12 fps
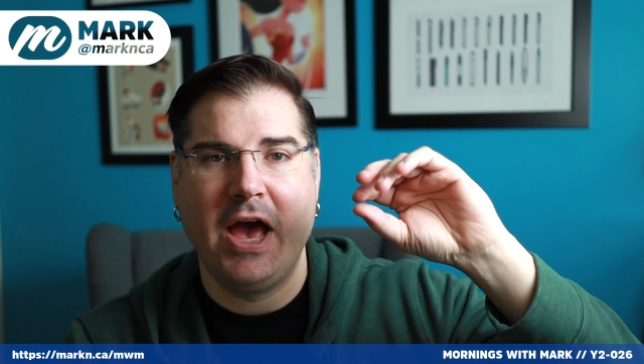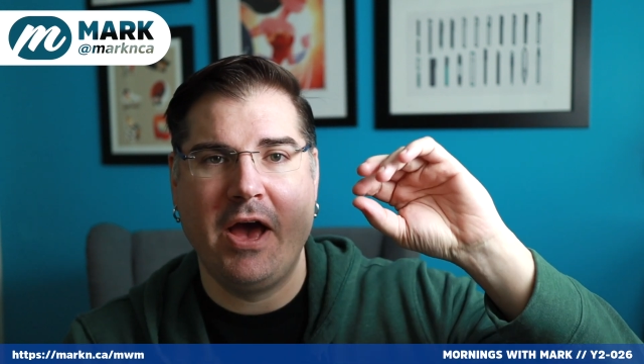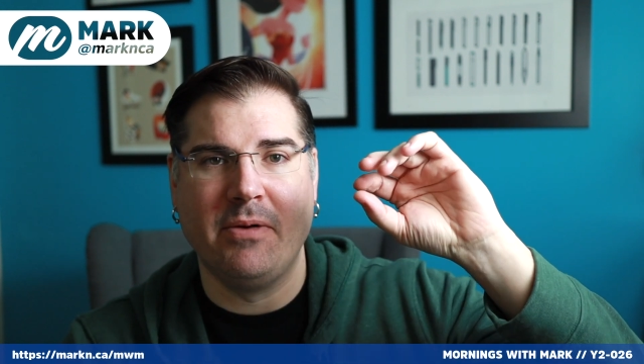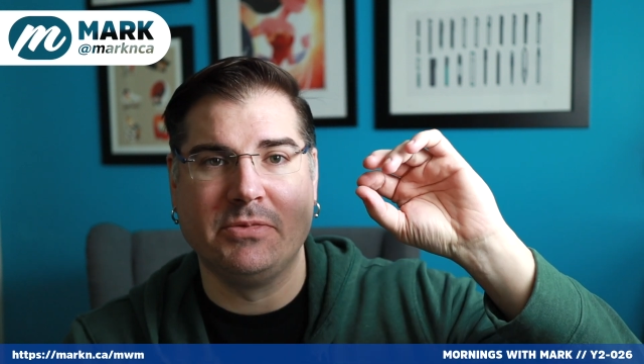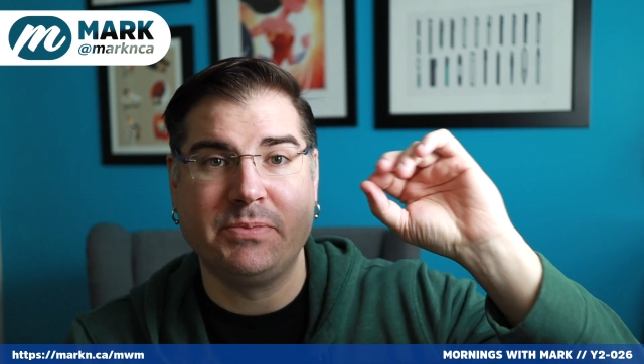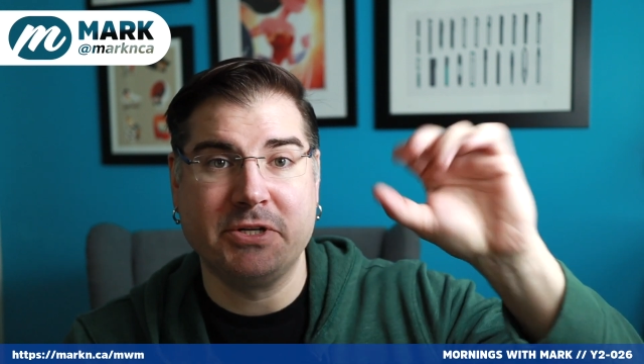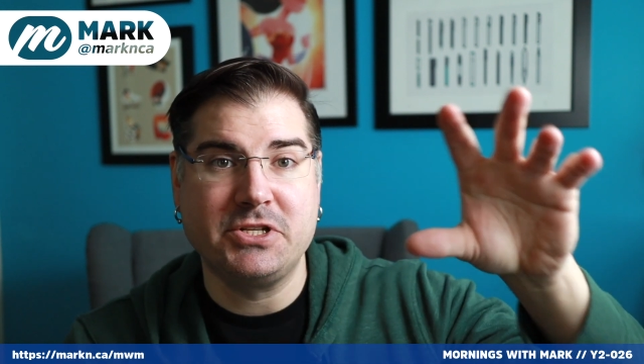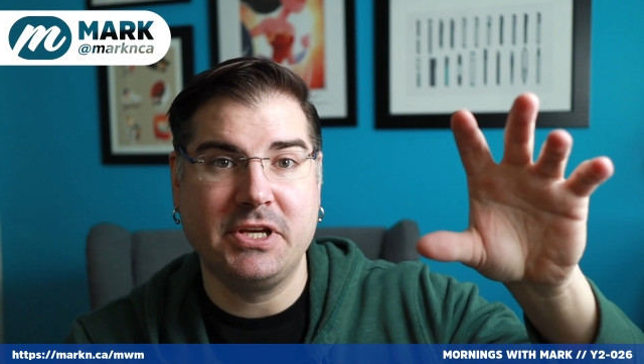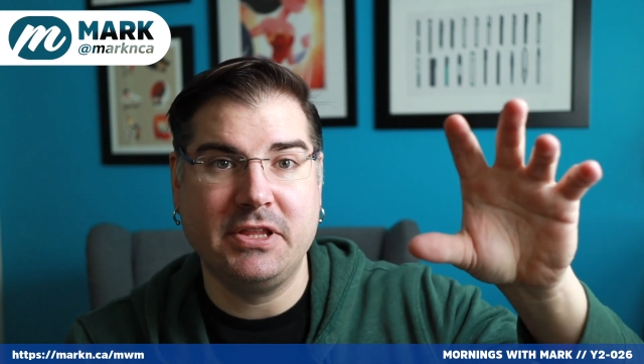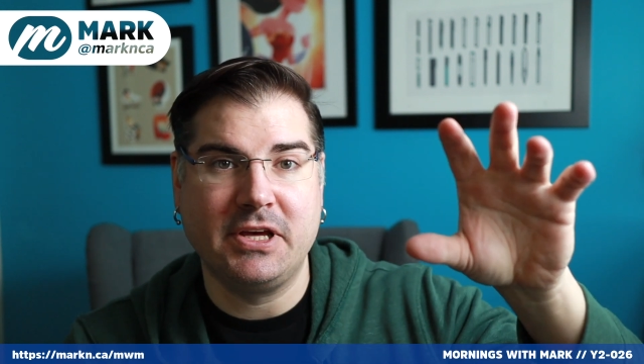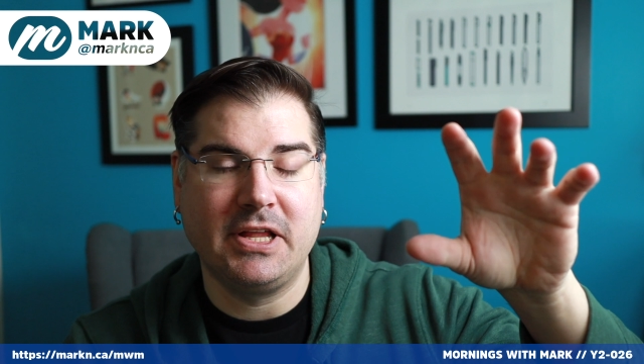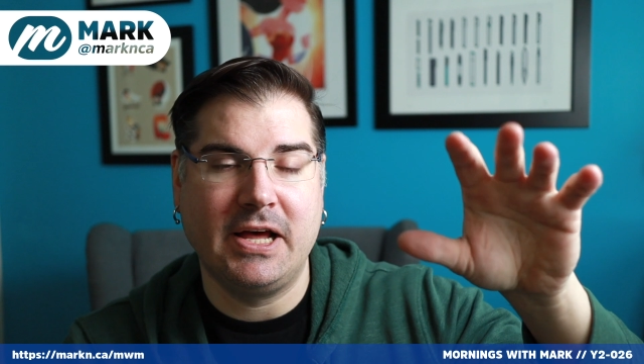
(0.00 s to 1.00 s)
especially
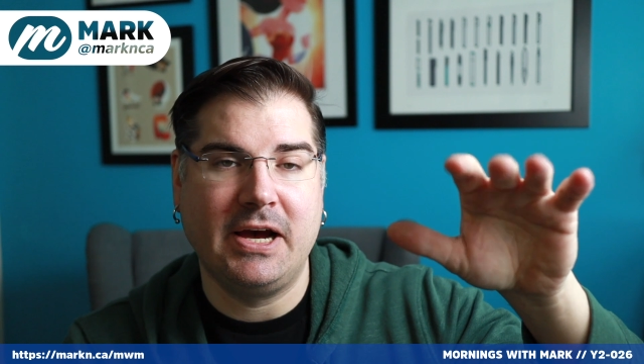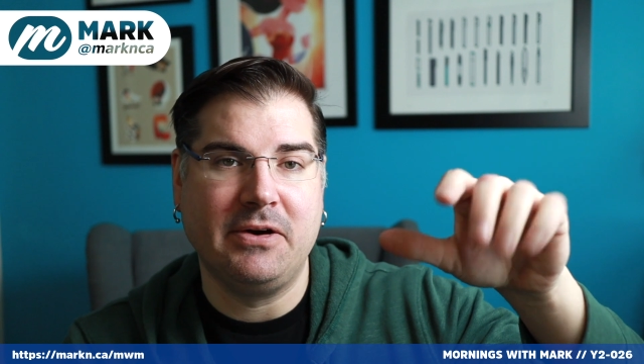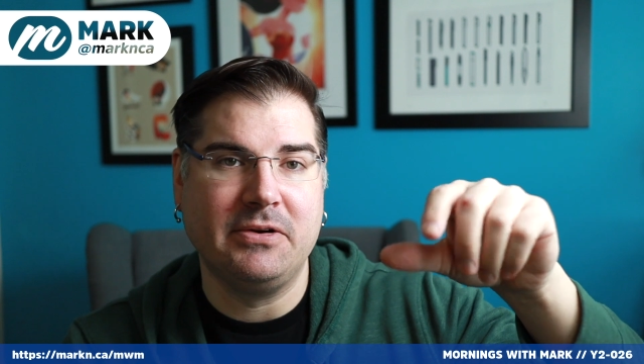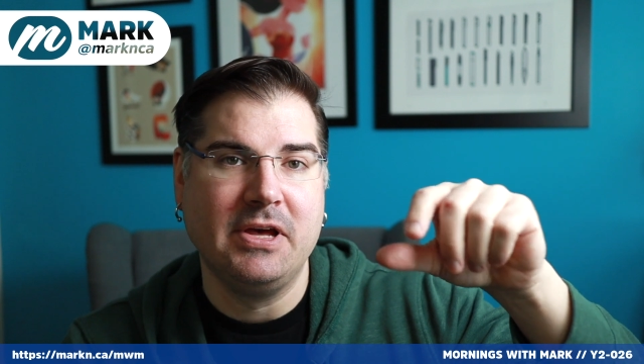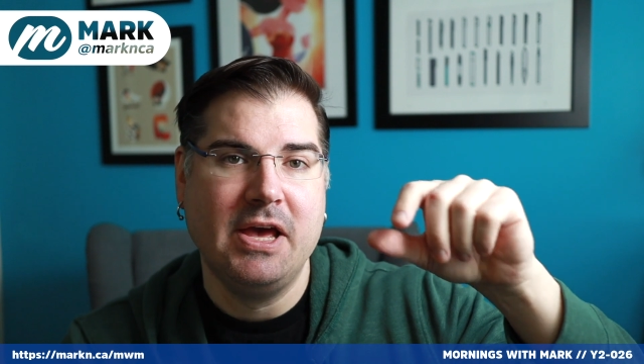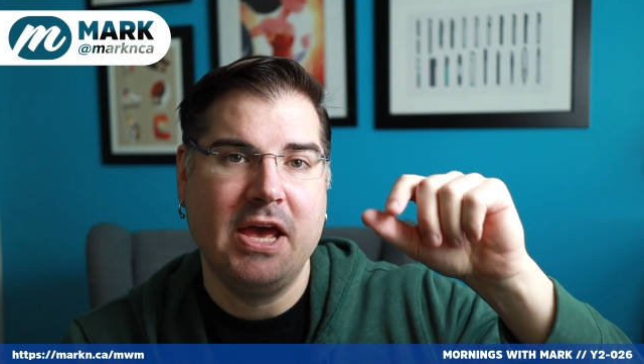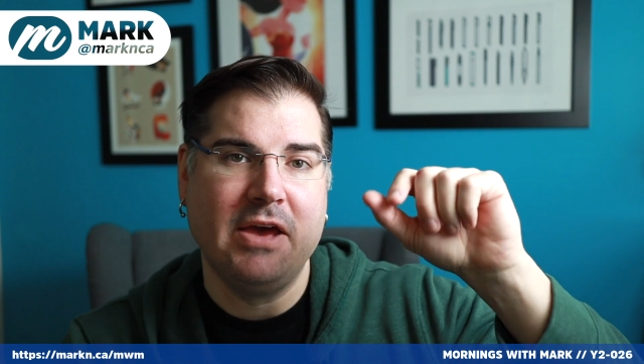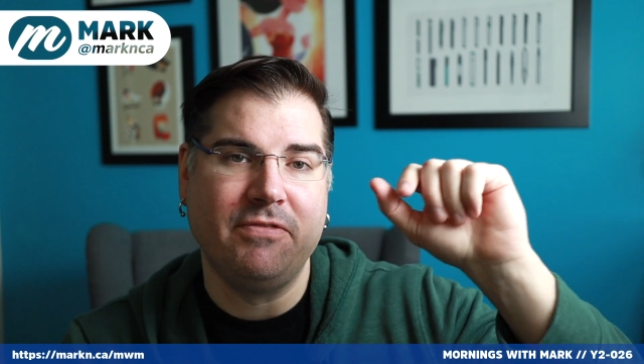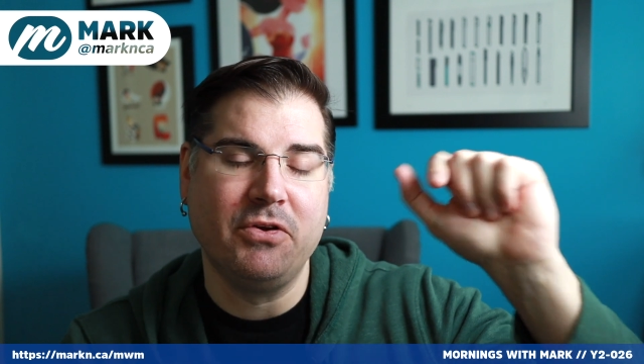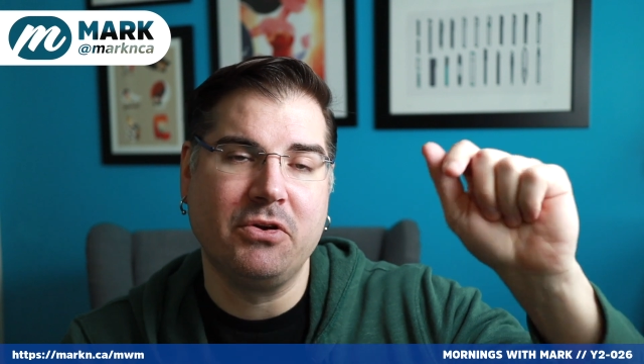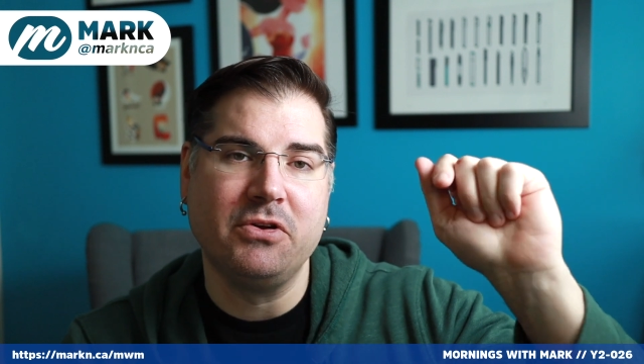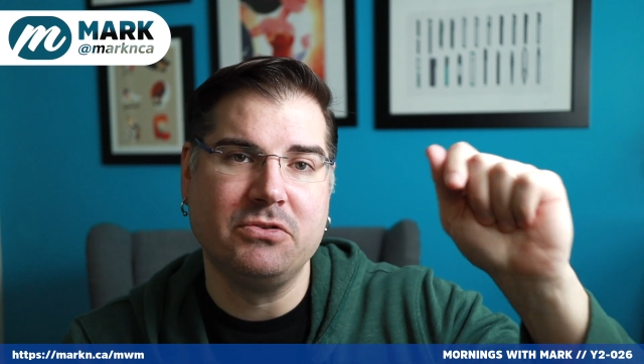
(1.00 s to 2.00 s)
in the cloud. If
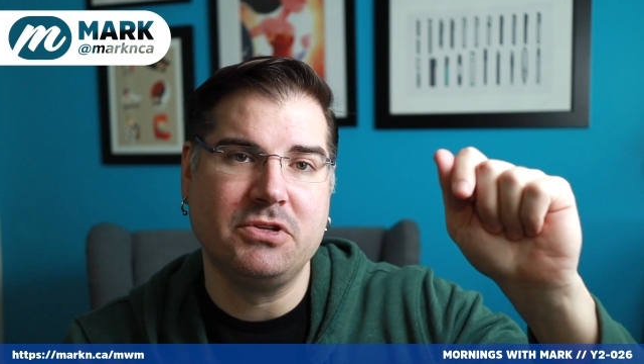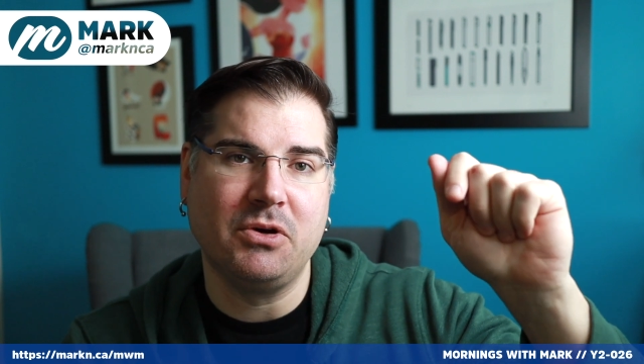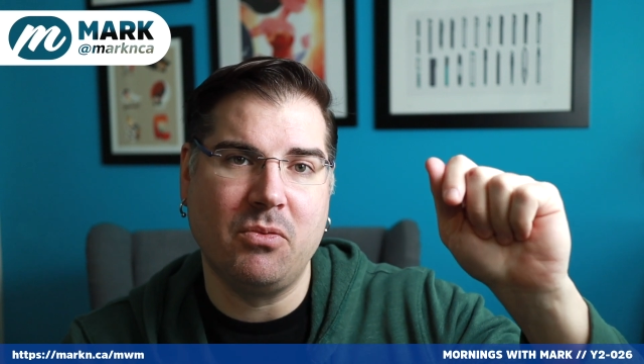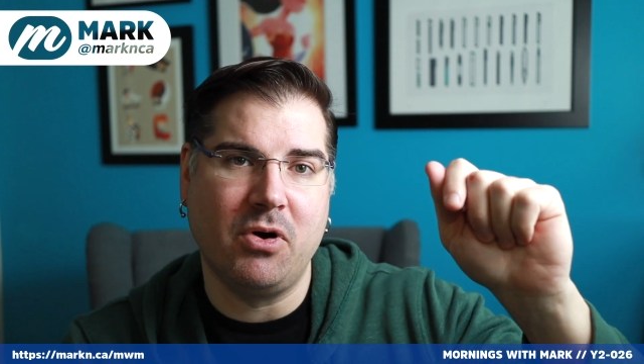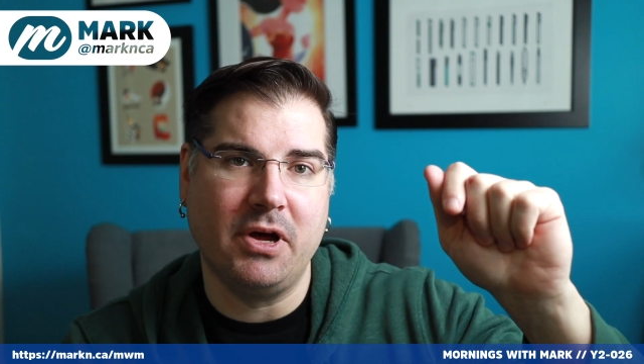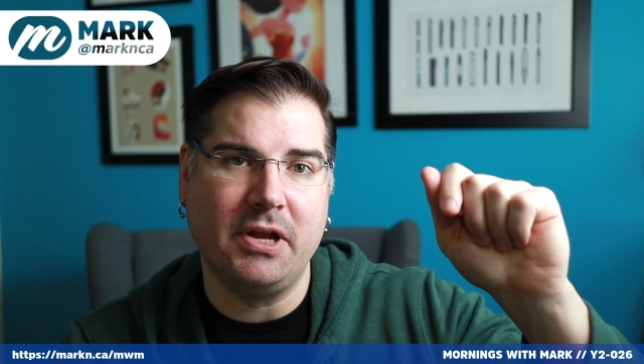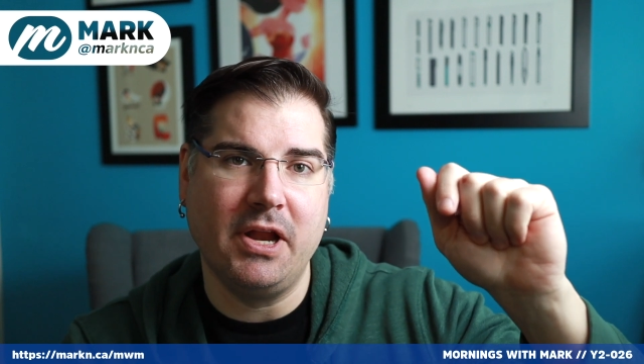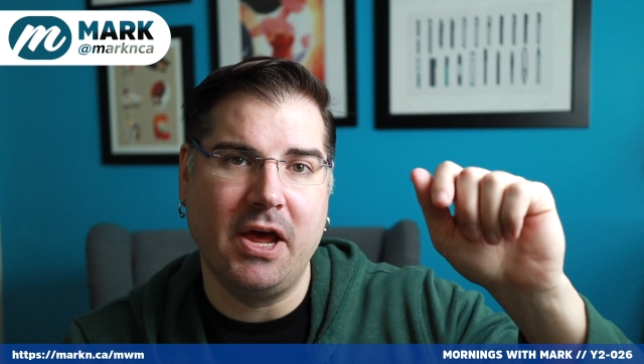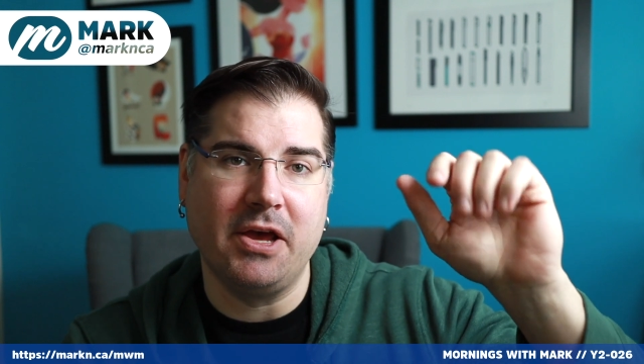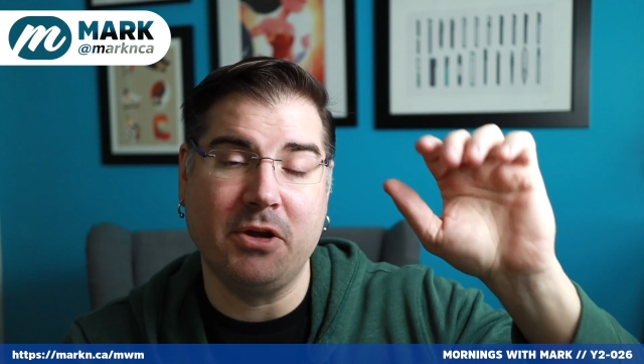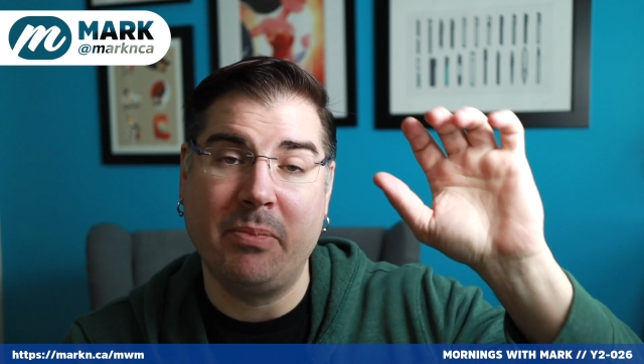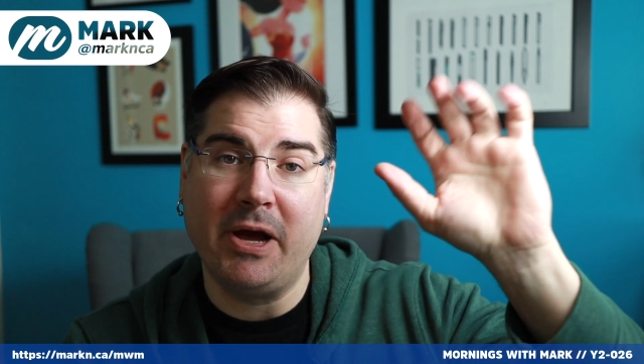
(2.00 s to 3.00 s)
you're using one,
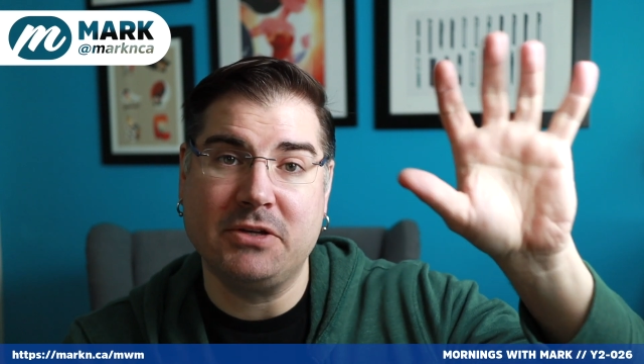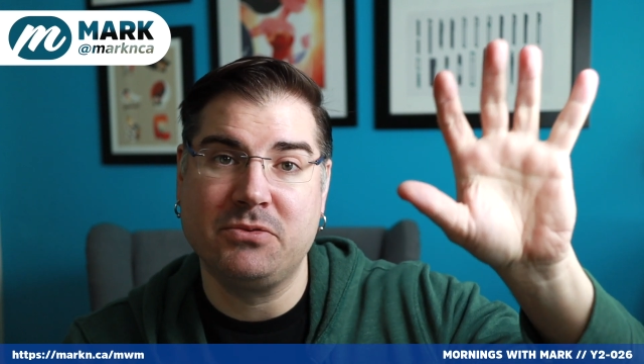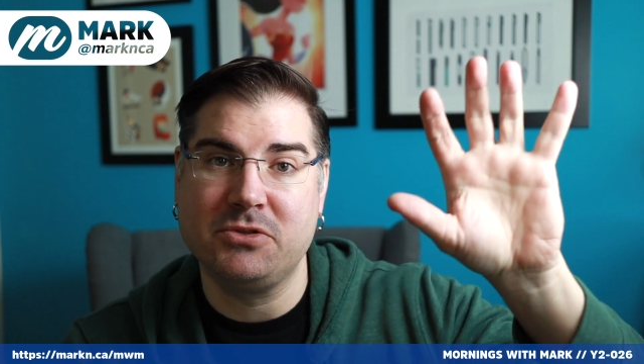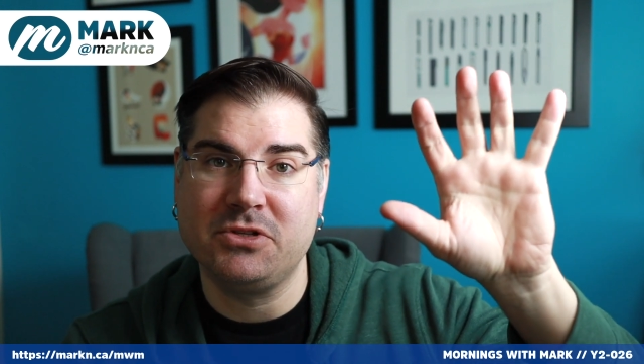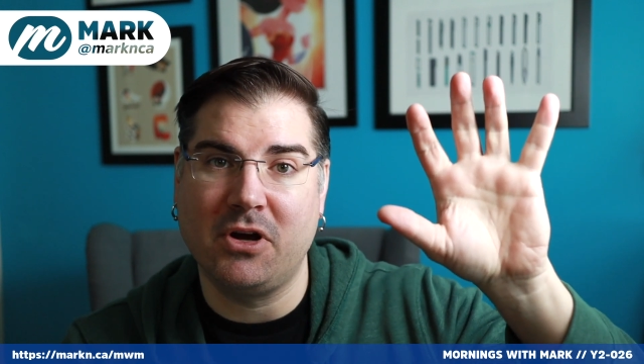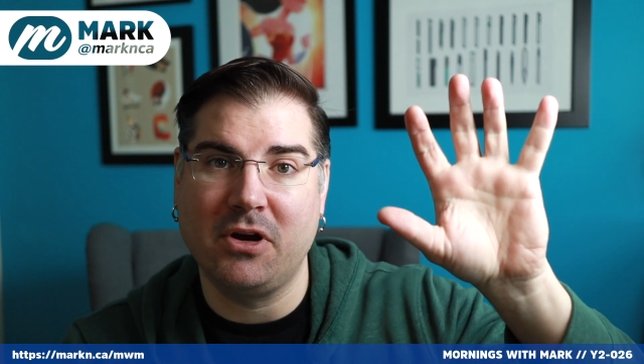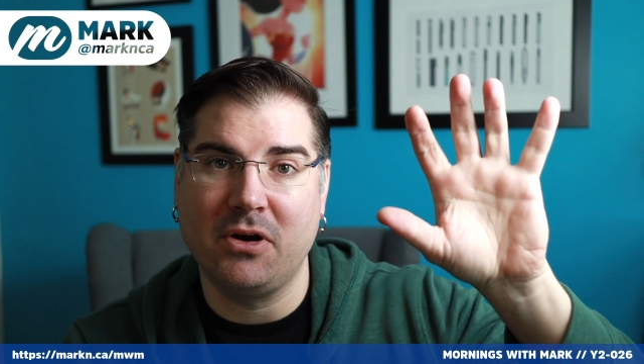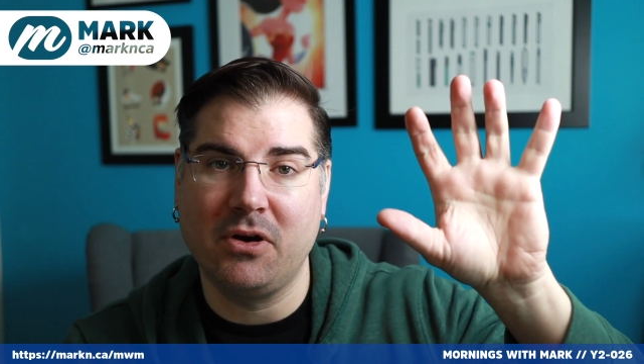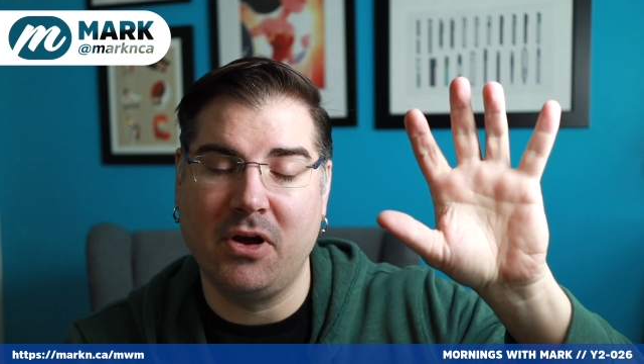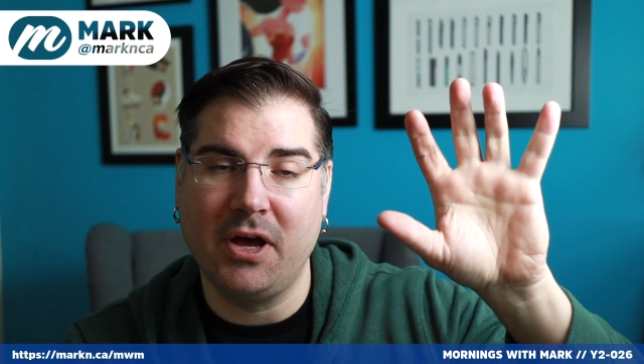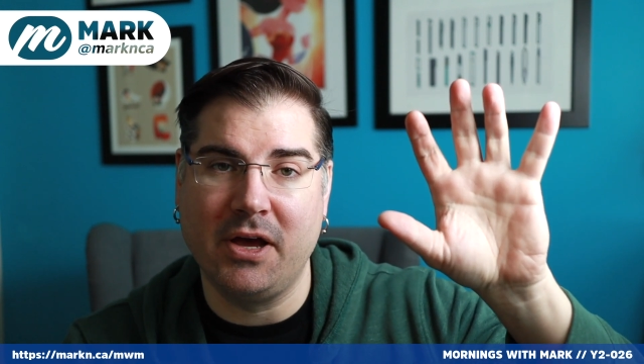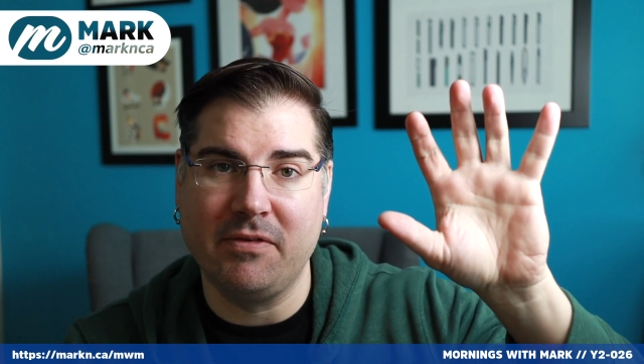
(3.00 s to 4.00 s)
your passwords are,